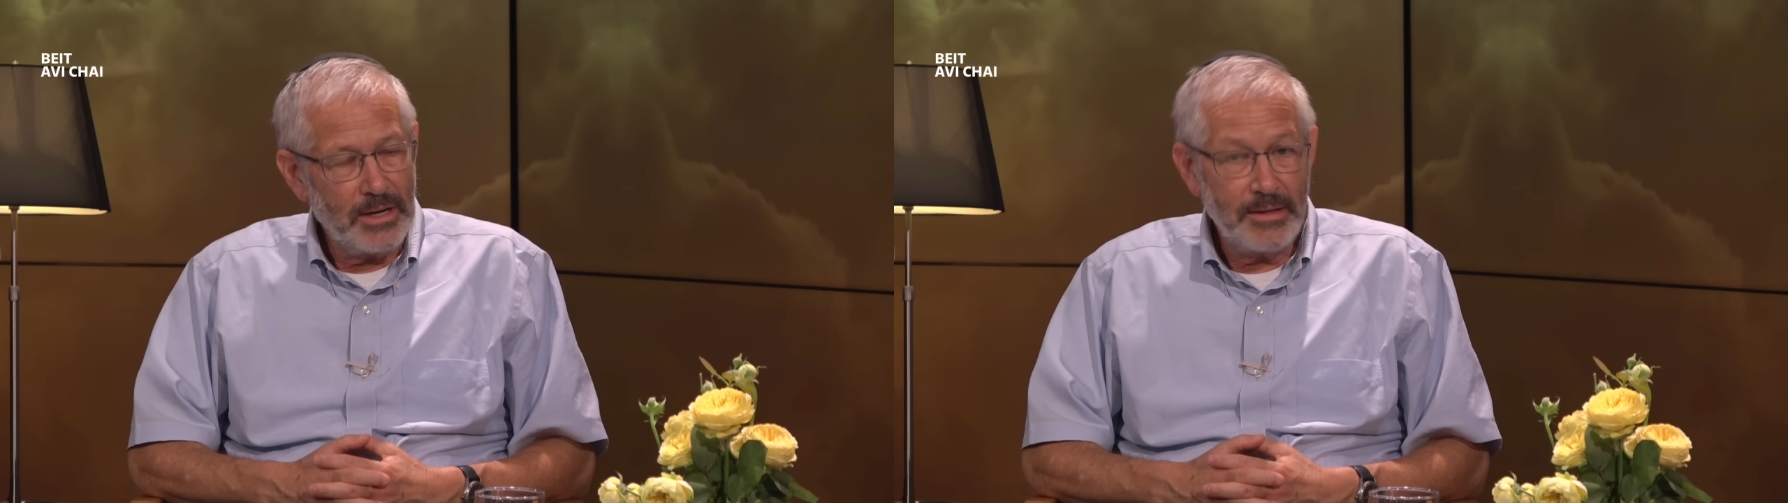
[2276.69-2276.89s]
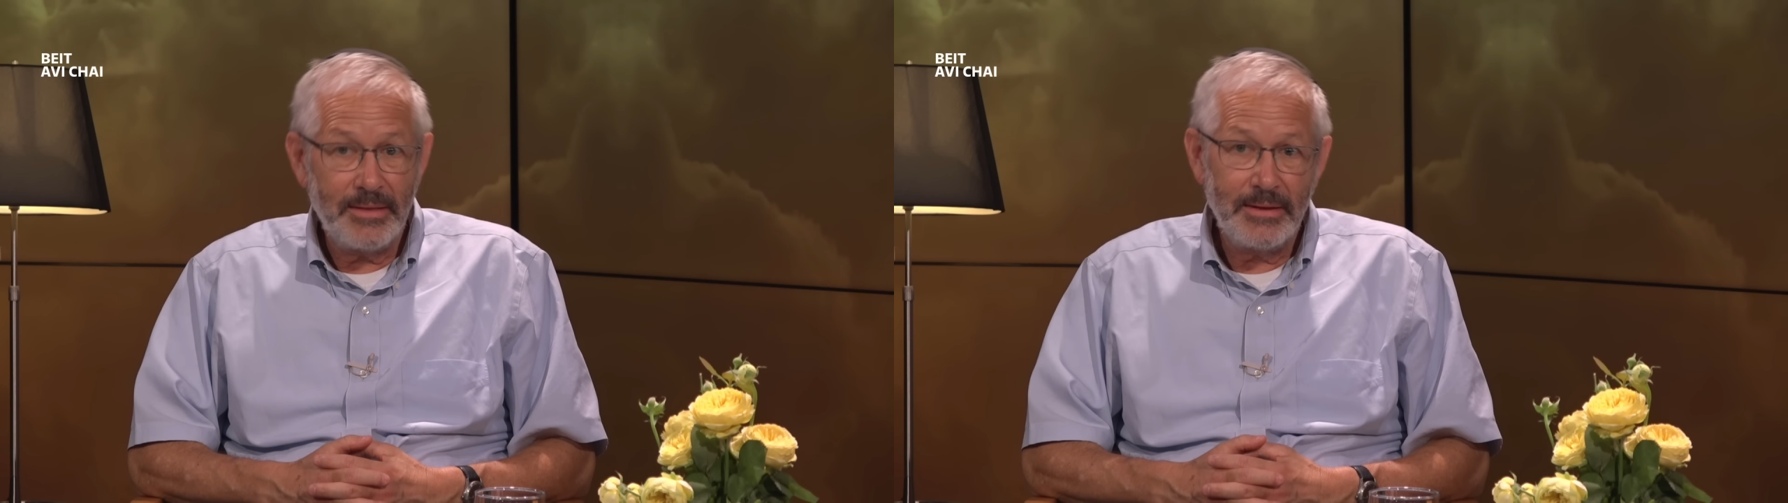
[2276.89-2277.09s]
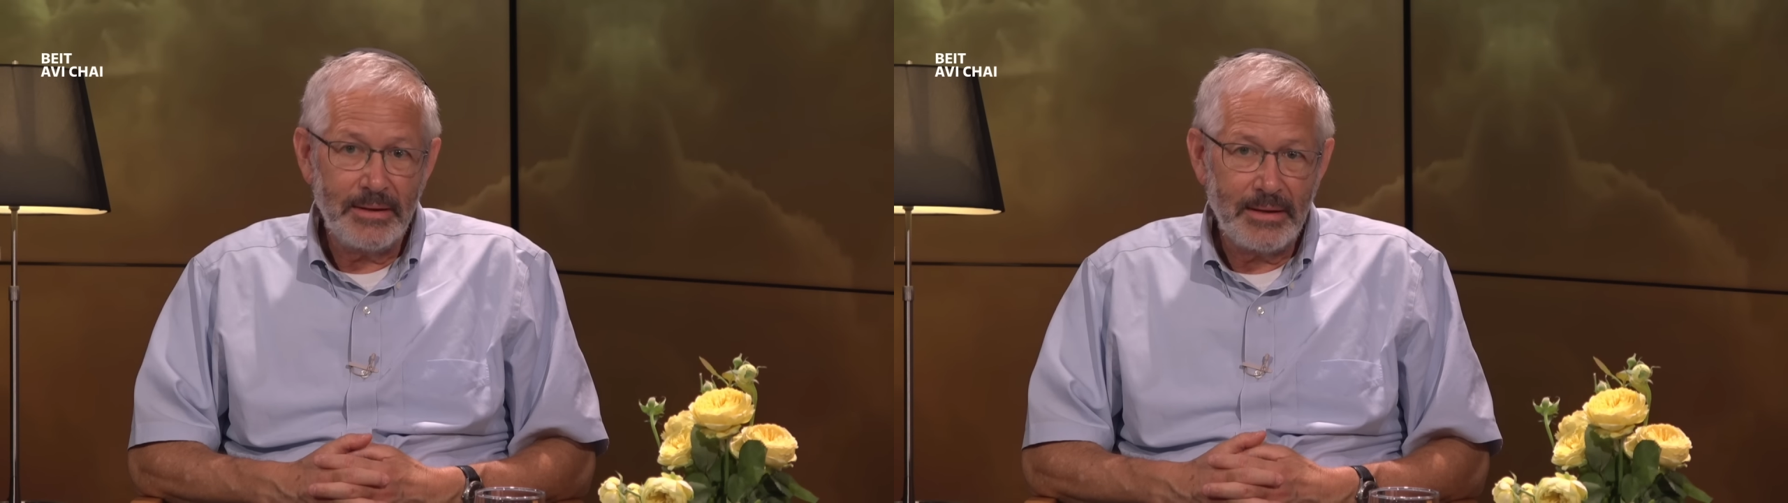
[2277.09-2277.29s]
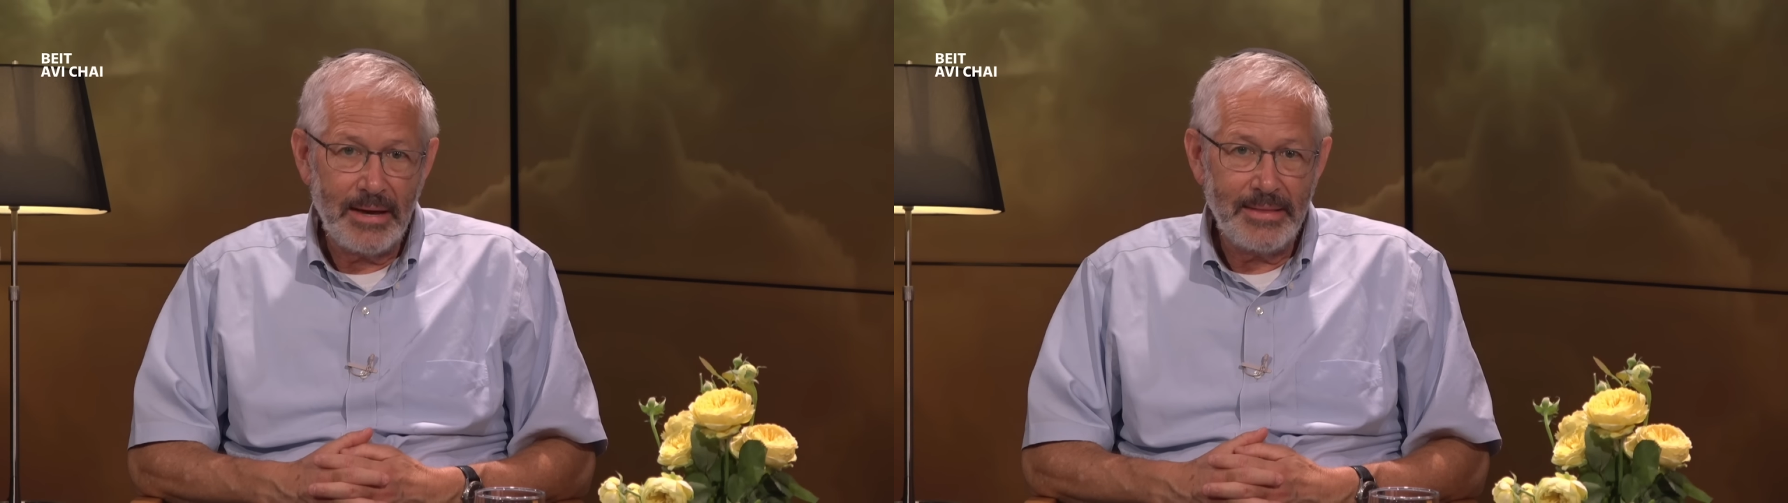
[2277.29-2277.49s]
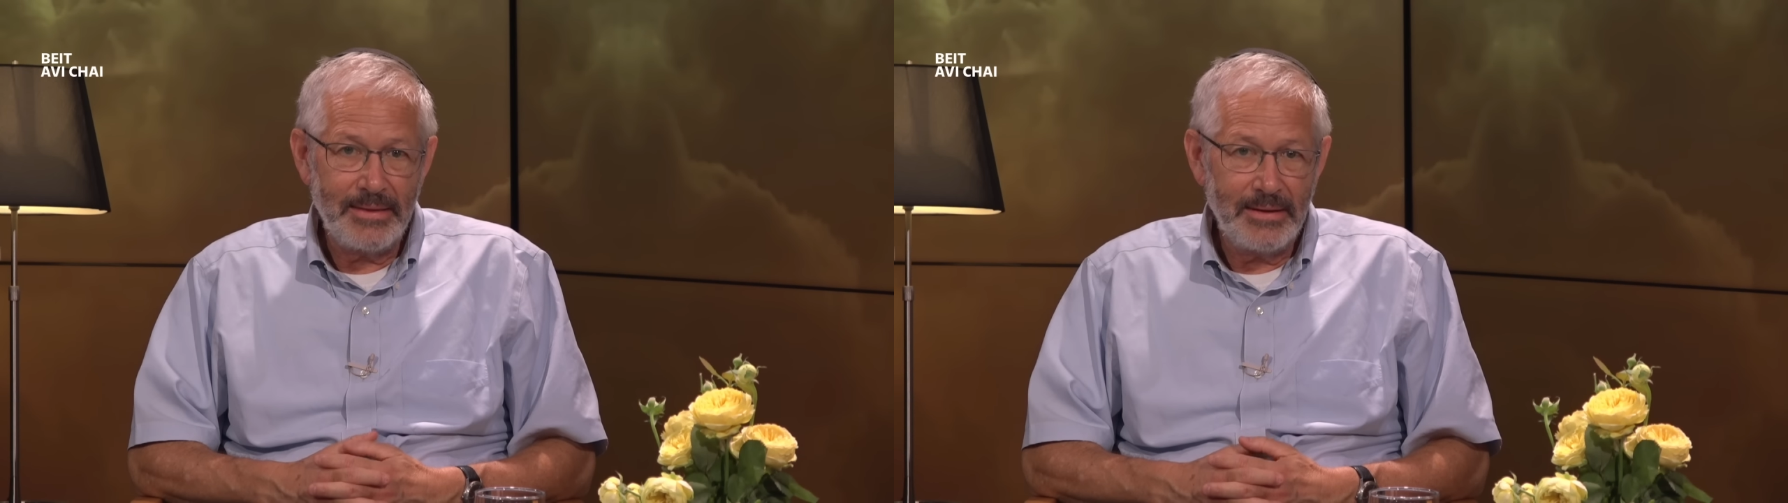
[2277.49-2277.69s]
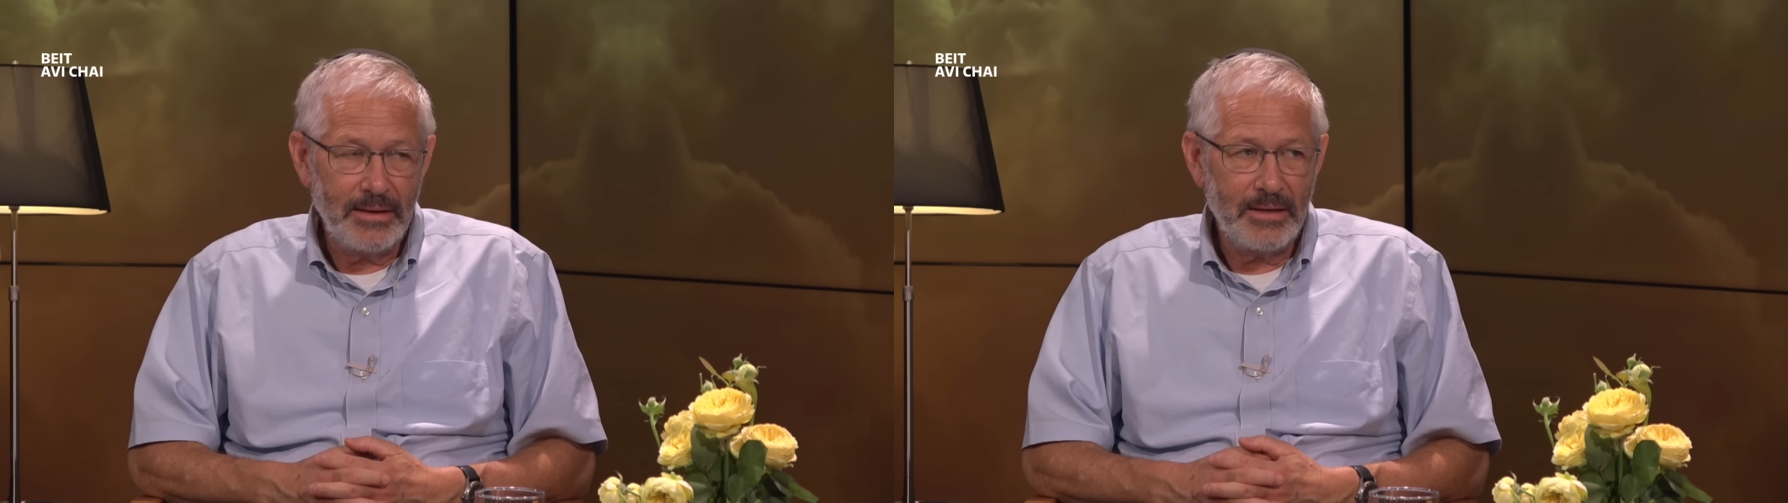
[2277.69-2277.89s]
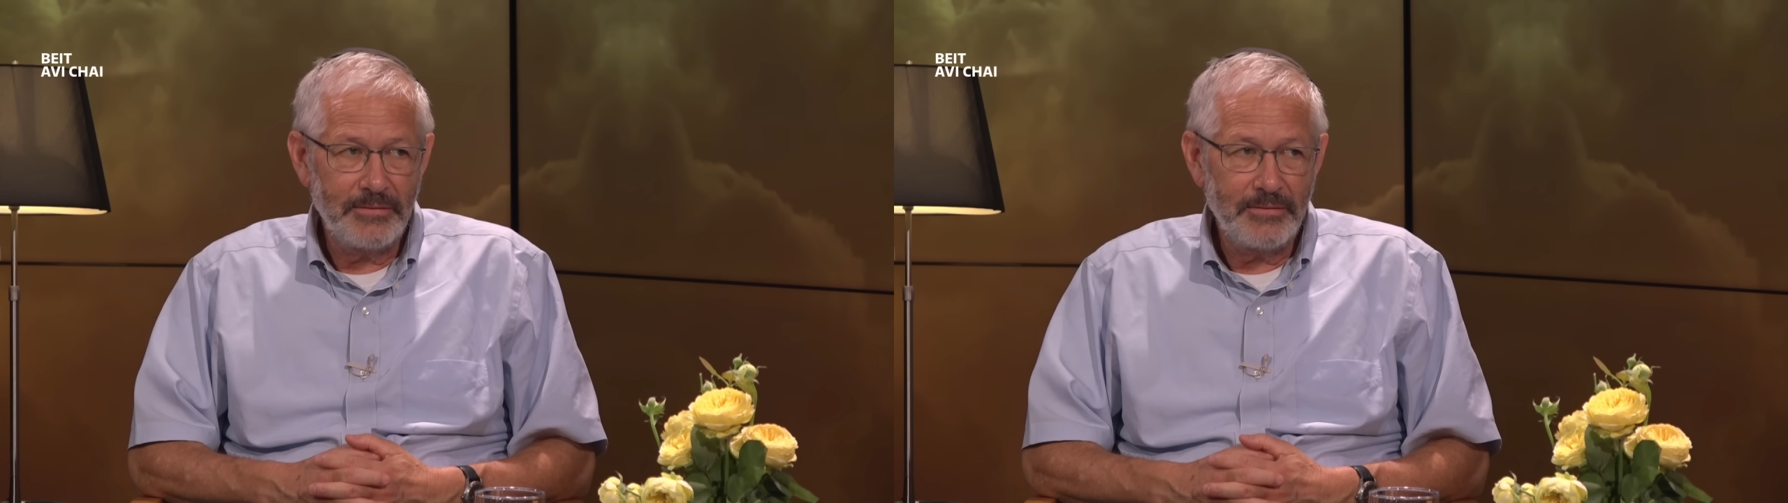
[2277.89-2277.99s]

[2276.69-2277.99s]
I think it